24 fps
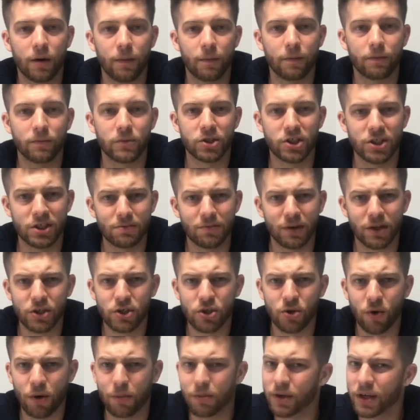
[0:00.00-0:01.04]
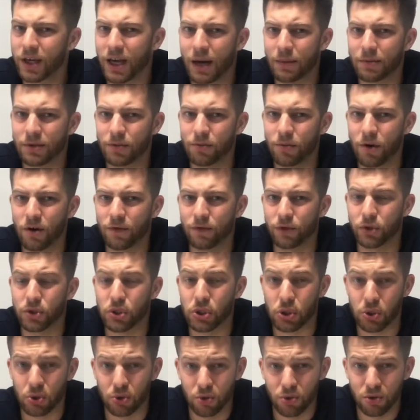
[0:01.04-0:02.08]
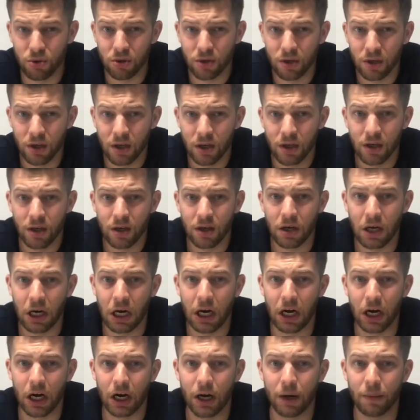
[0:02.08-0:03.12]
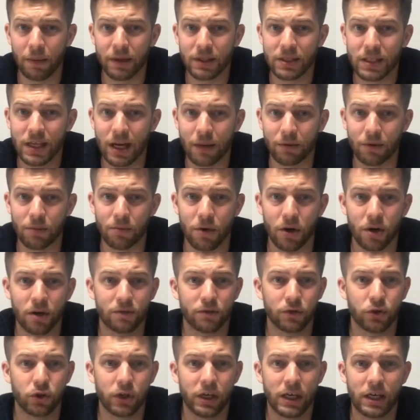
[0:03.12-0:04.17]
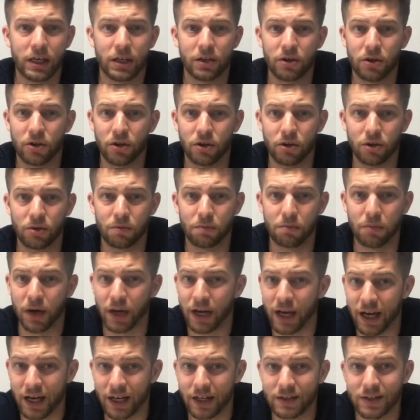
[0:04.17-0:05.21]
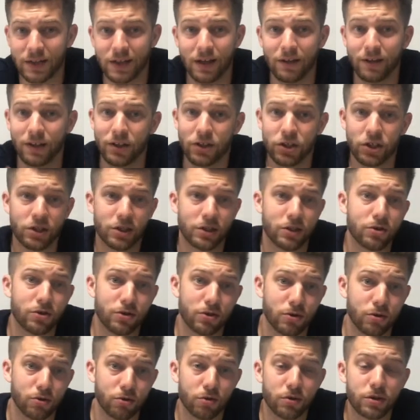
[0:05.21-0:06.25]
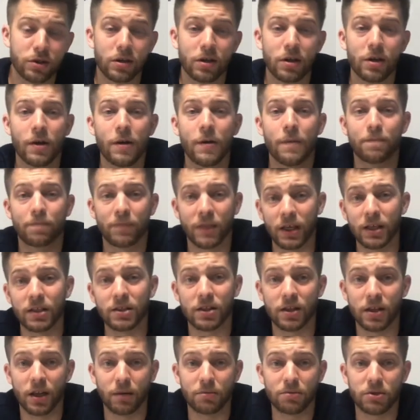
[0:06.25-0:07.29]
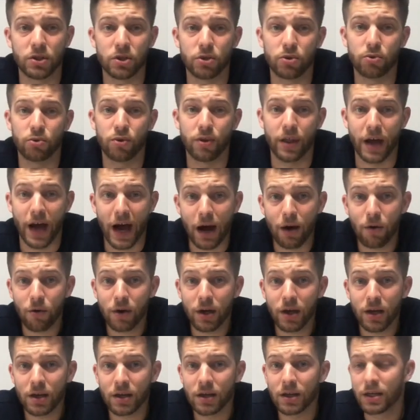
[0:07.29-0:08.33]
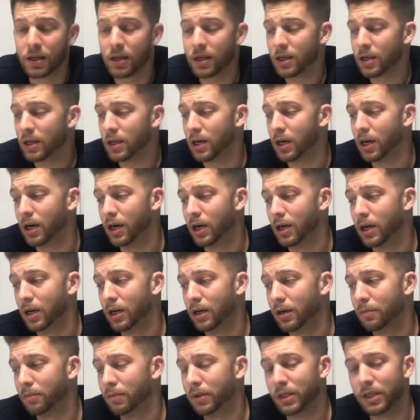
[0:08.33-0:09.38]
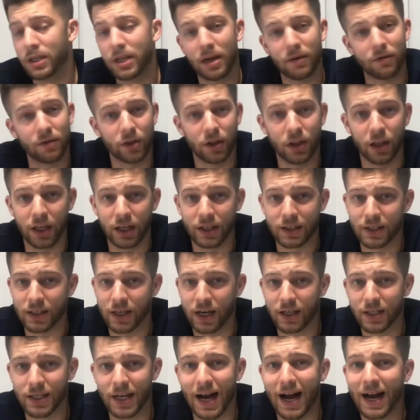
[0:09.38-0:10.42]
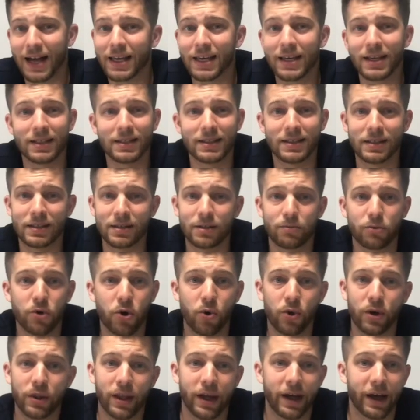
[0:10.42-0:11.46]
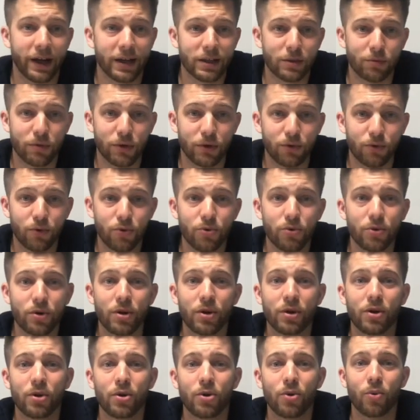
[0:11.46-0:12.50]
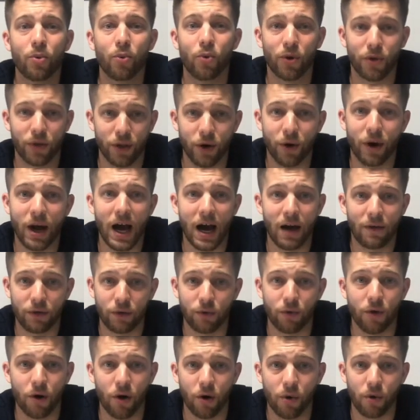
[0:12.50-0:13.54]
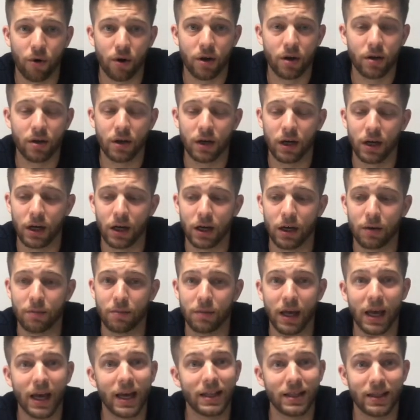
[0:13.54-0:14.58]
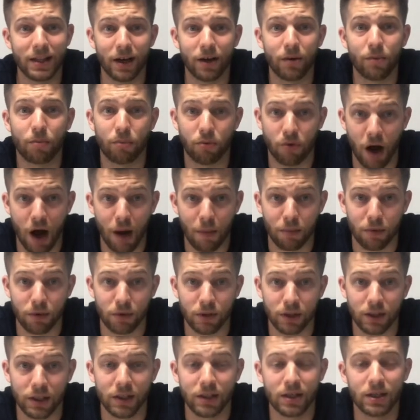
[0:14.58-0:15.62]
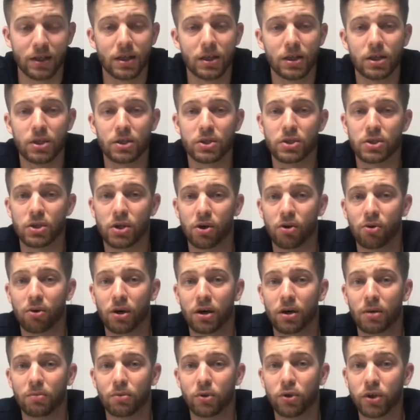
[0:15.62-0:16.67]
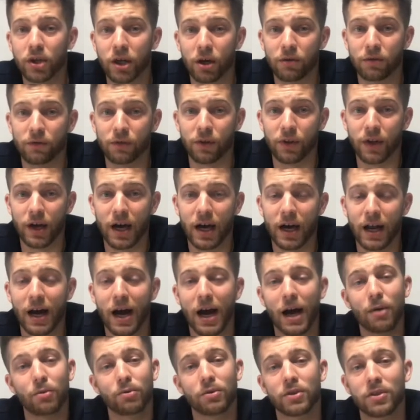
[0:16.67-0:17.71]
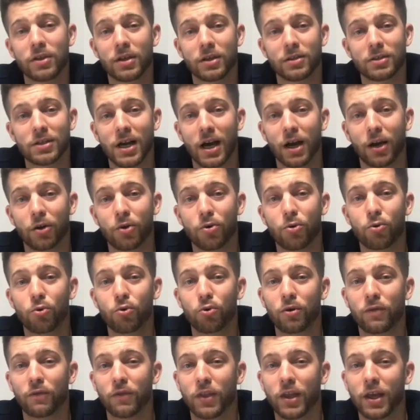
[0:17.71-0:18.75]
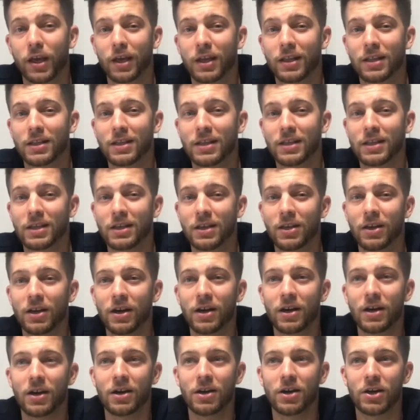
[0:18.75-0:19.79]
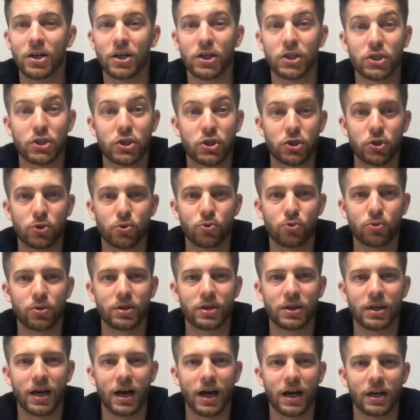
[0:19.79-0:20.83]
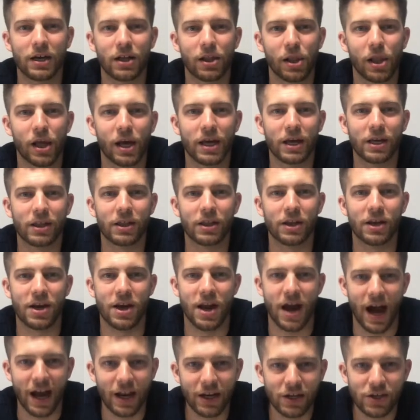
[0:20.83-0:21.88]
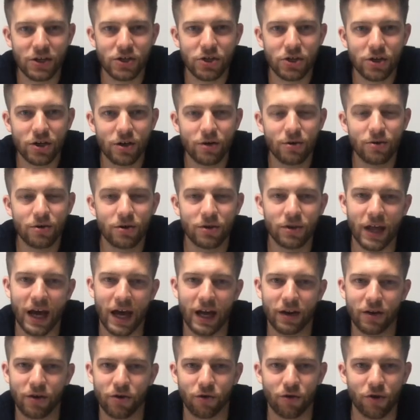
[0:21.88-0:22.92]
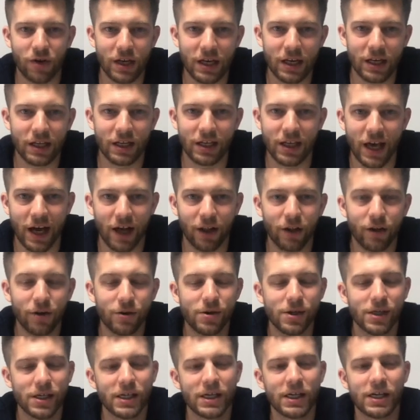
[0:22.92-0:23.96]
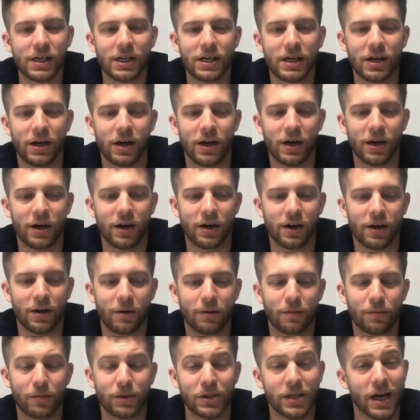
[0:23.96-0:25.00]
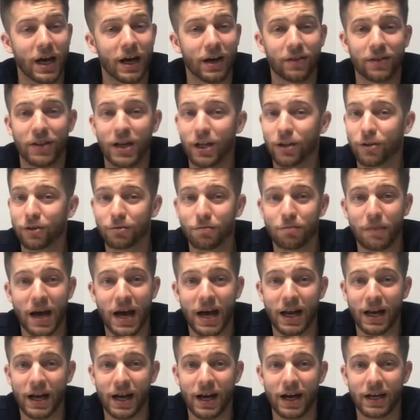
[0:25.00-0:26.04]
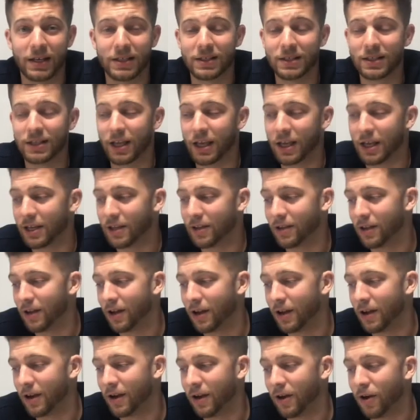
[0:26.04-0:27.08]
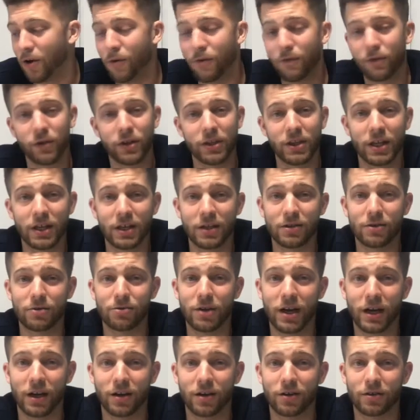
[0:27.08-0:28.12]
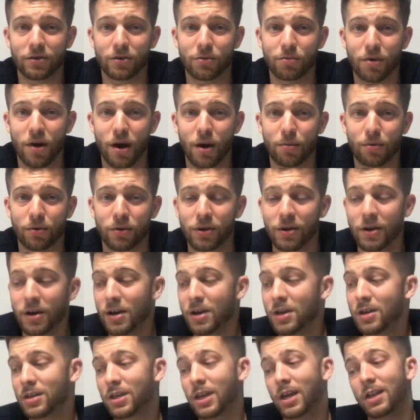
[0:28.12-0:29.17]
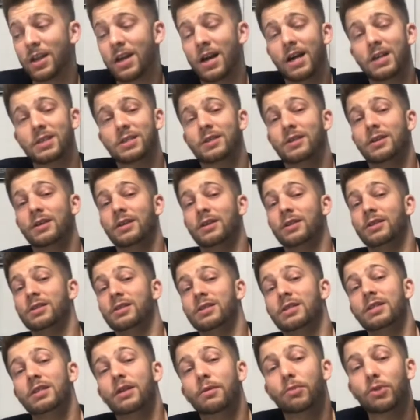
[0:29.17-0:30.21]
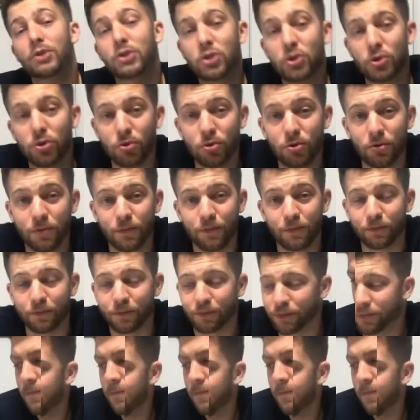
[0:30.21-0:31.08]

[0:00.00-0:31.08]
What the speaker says: she might show up in Captain Marvel 2 as Captain Marvel and her butt heads, and then she's introduced into the MCU that way. But nevertheless, guys, I can't see them going the X-Men route without having Rogue and done properly. So look out for that. I would think it's kind of cool if they did a suit kind of like the 90s show, that green and yellow. But yeah, that looked badass, and hopefully they can do that character properly. Again, guys, this is number 2. Guys,